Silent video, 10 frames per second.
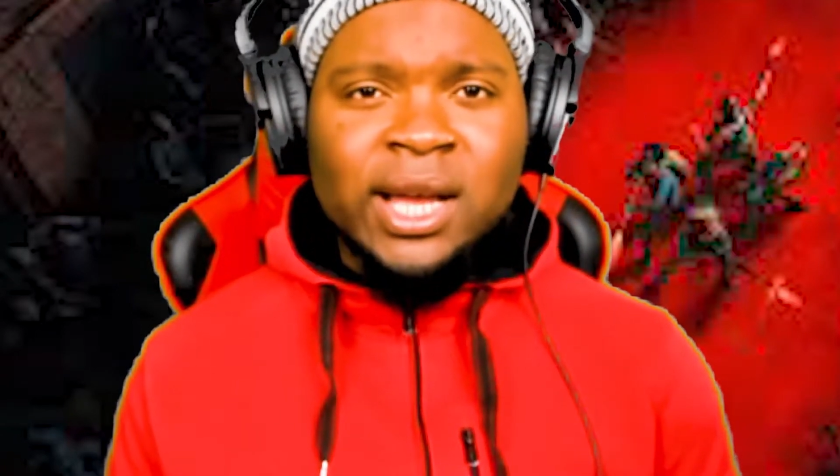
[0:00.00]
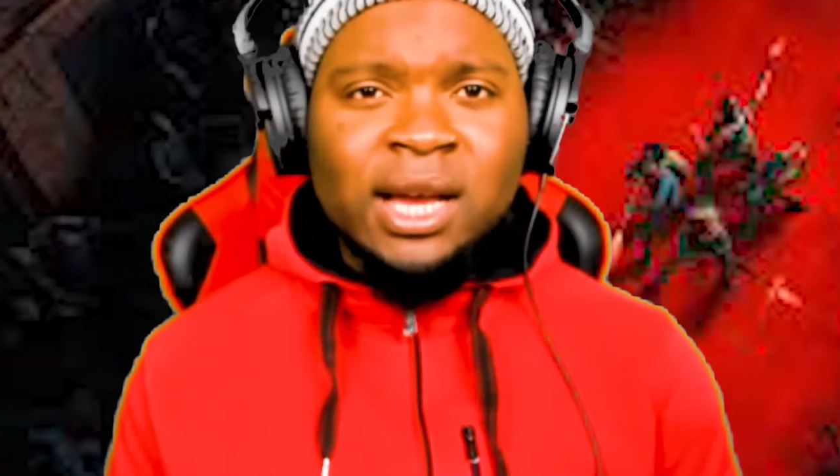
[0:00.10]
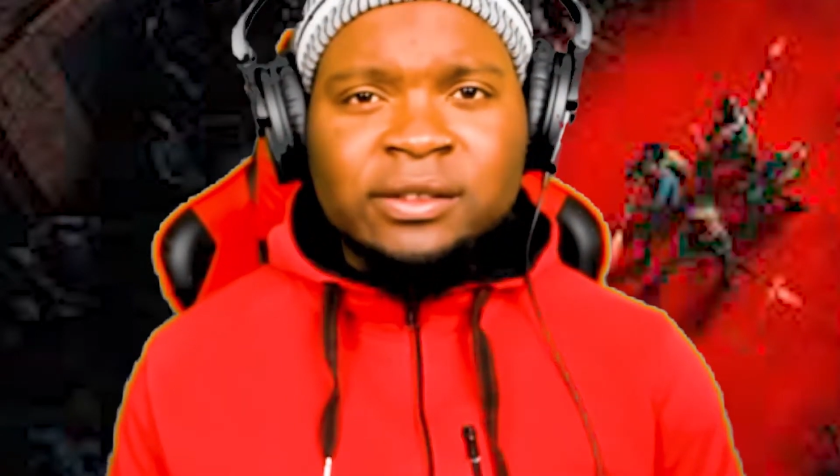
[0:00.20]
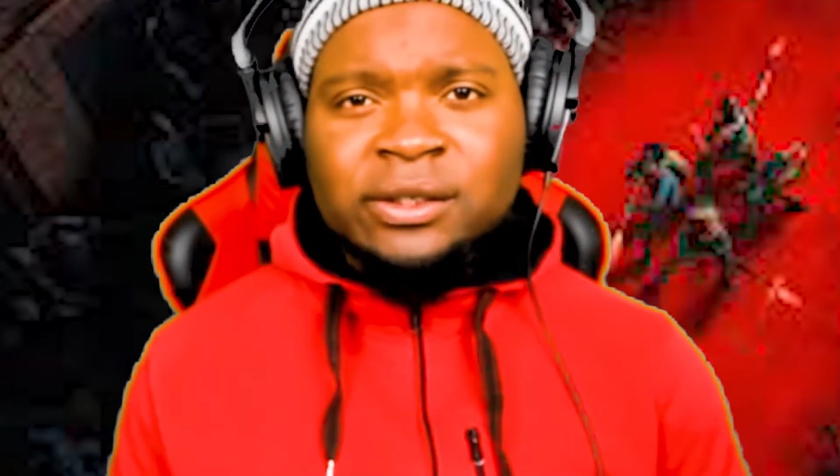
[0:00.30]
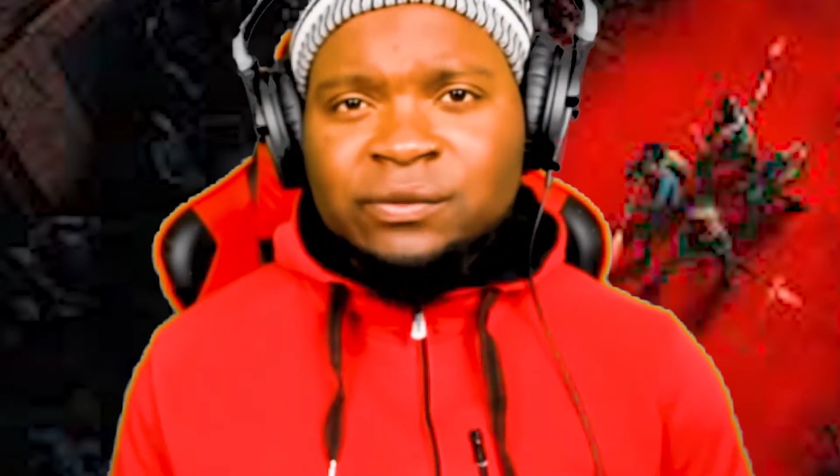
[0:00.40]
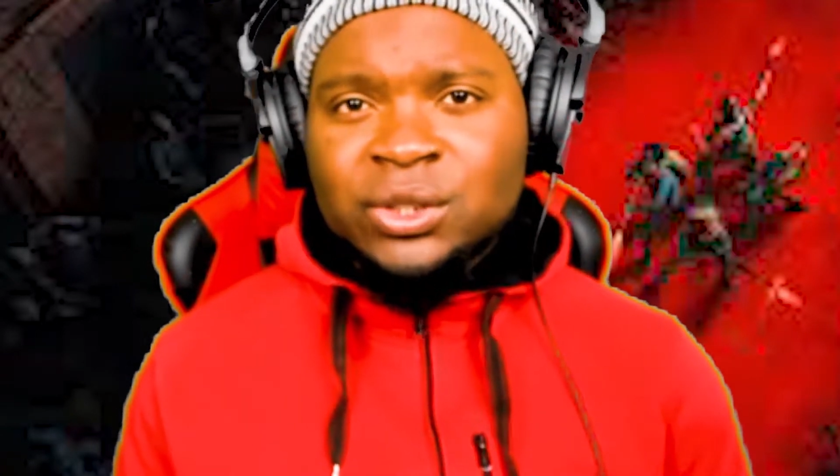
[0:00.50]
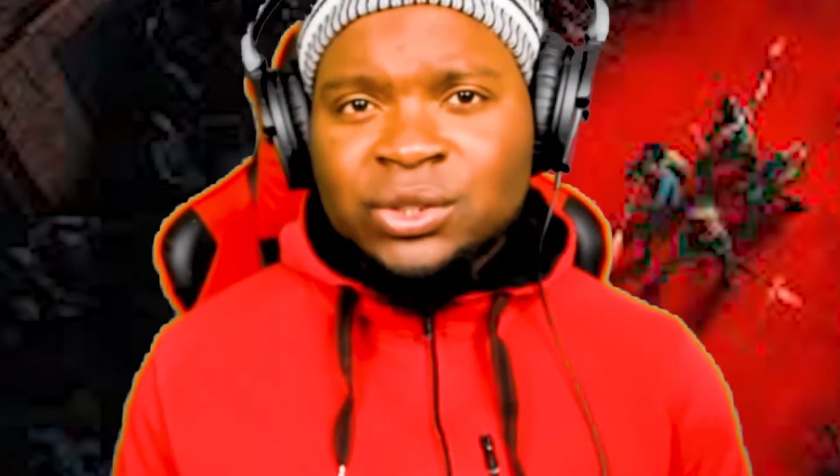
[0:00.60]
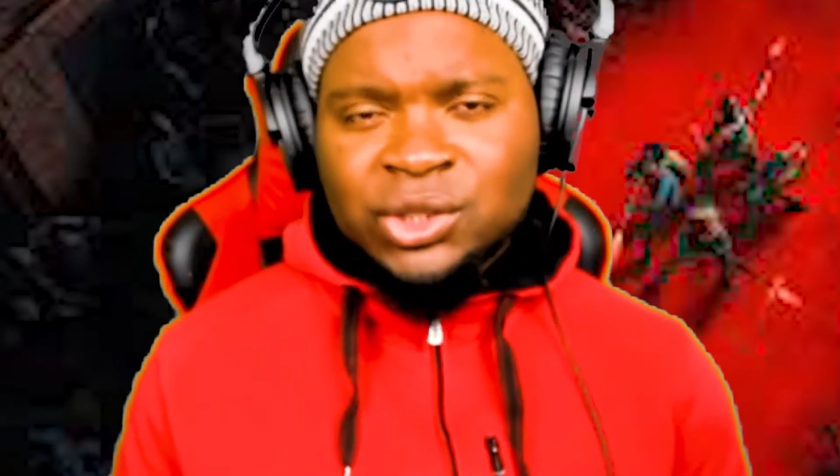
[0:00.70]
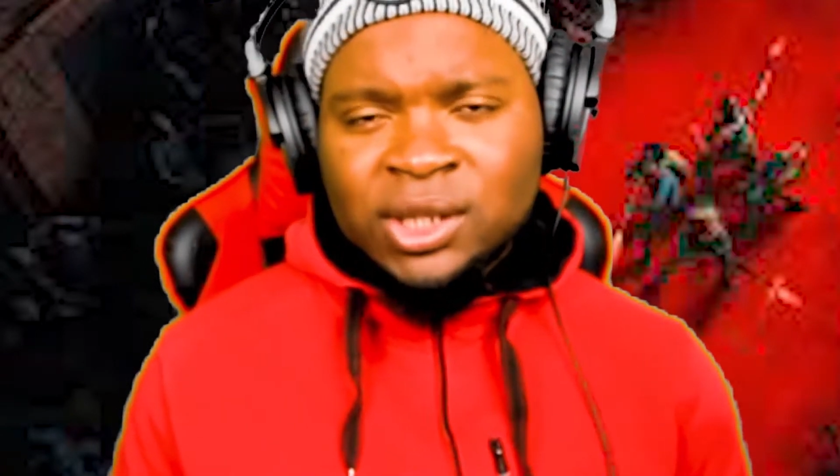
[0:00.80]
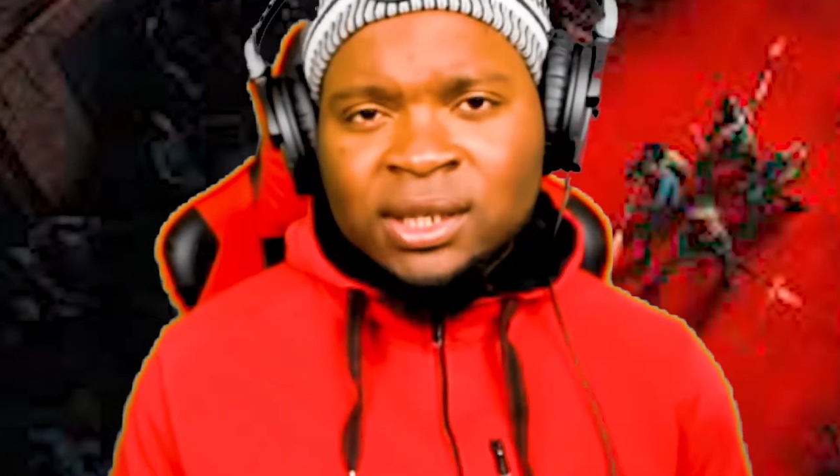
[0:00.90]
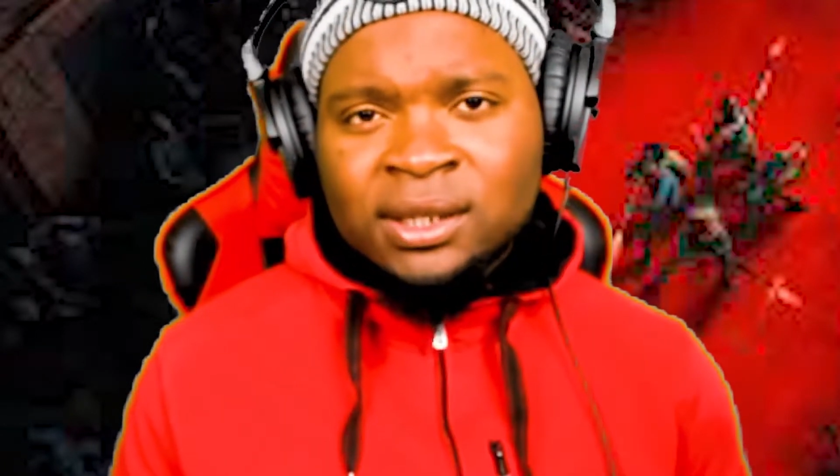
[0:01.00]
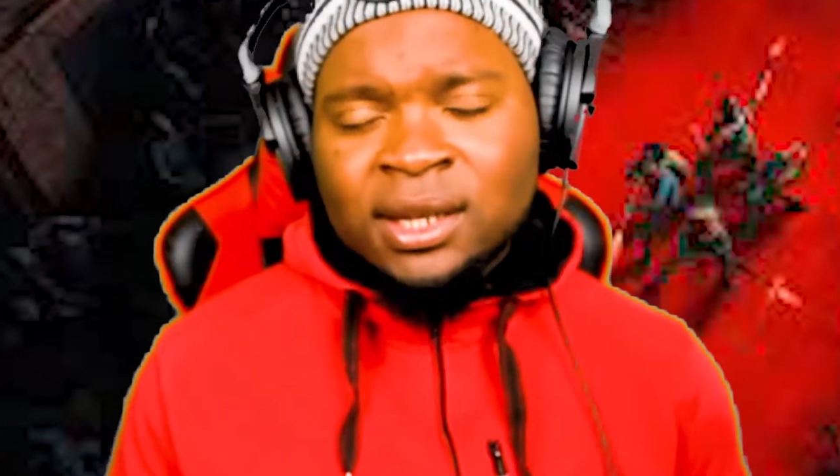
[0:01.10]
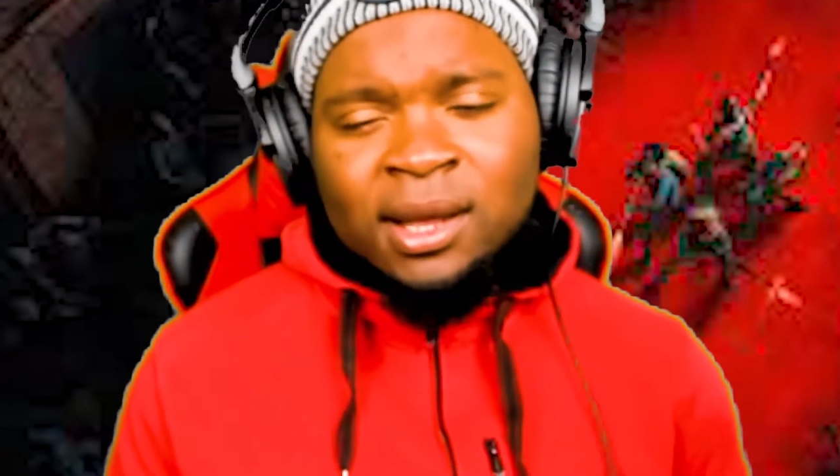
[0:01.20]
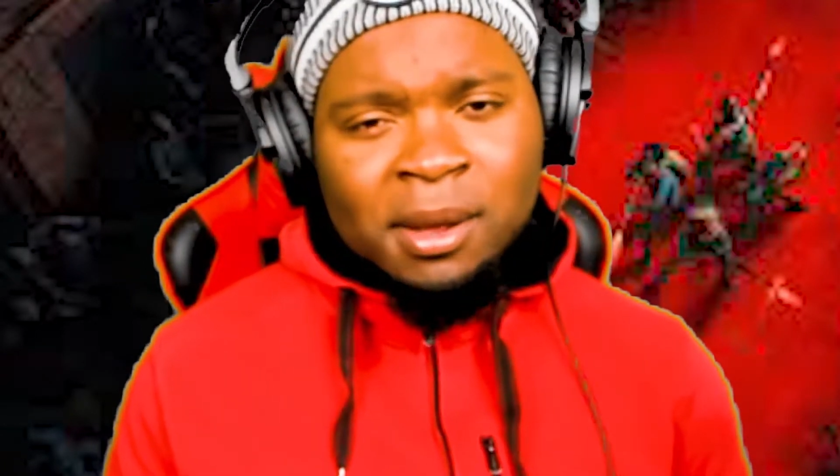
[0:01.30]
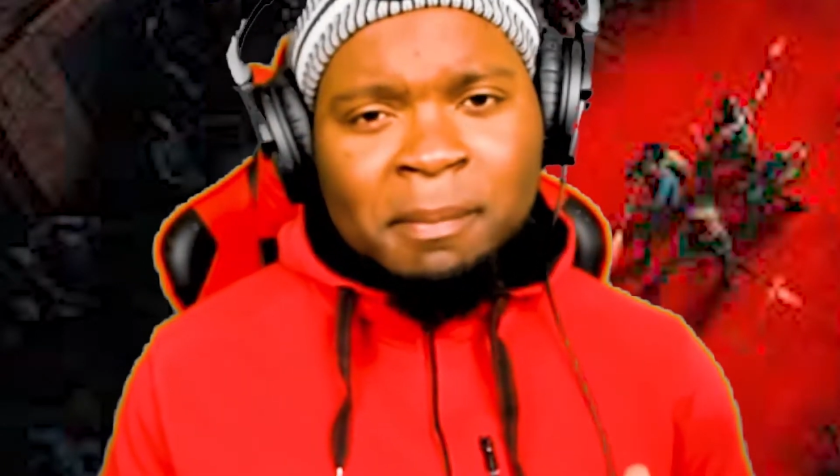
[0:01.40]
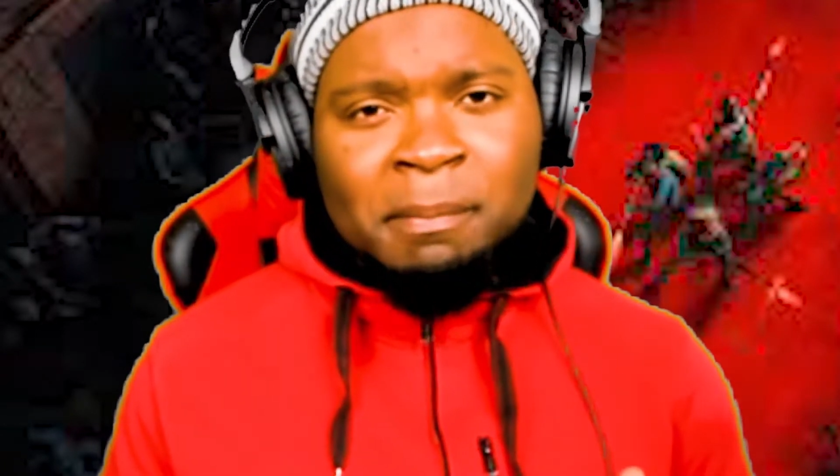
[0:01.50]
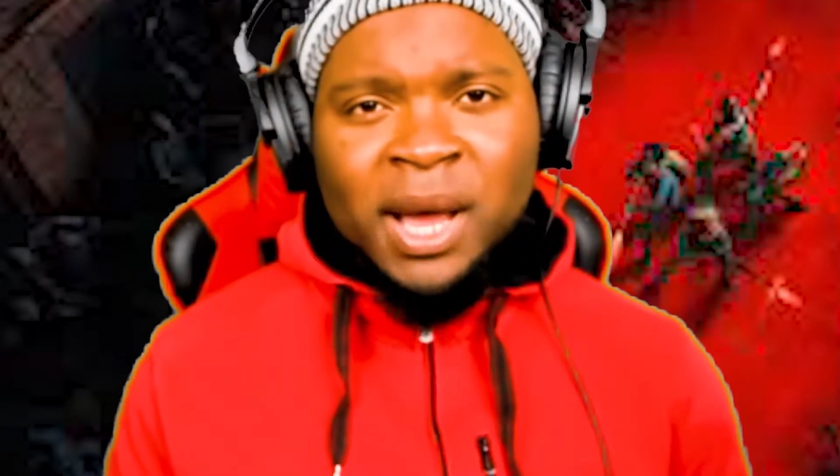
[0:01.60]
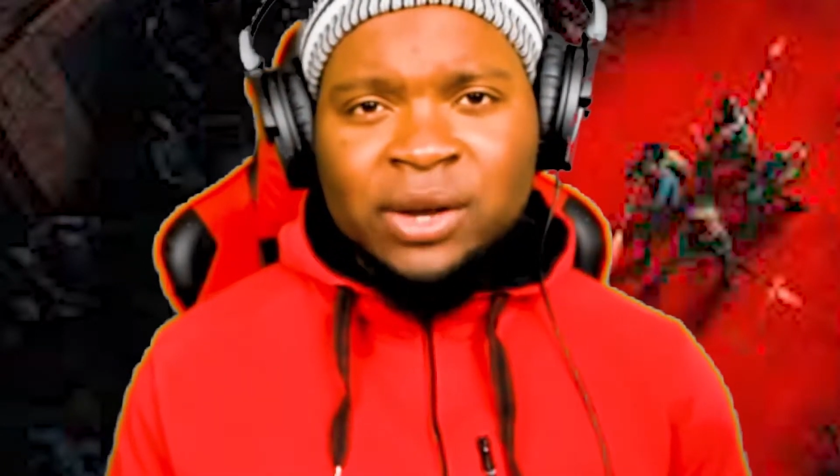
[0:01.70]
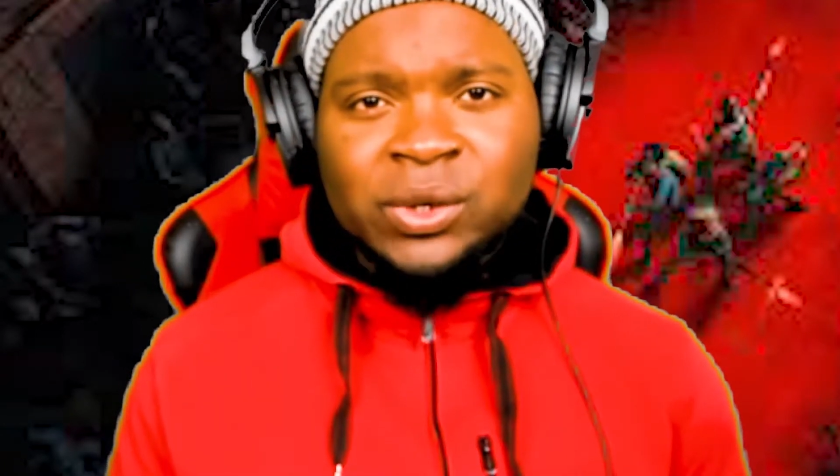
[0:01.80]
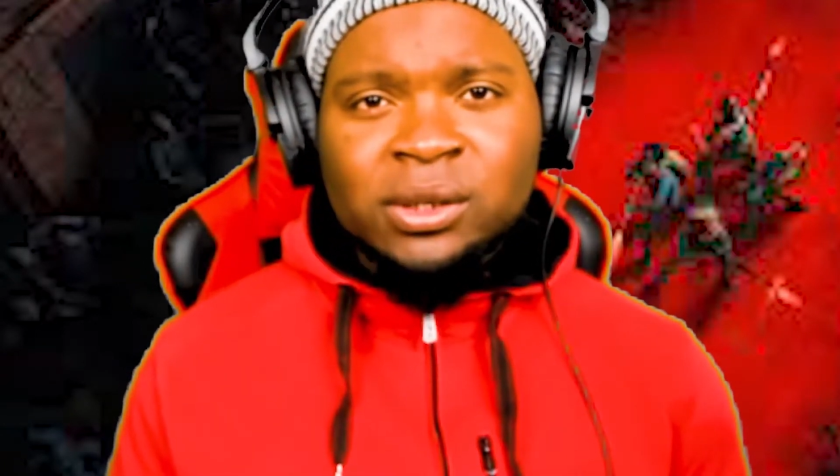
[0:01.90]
I have the first gen battery,